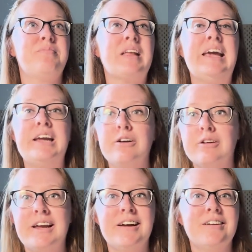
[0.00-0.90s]
Hair
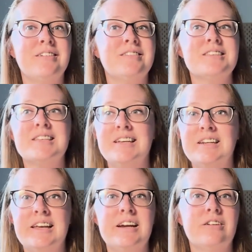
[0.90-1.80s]
care,
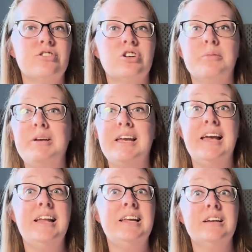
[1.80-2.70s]
skin care, charming,
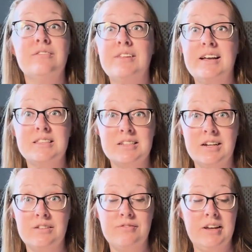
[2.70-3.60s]
any of that
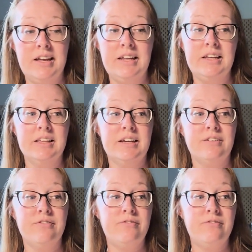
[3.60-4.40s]
stuff, any like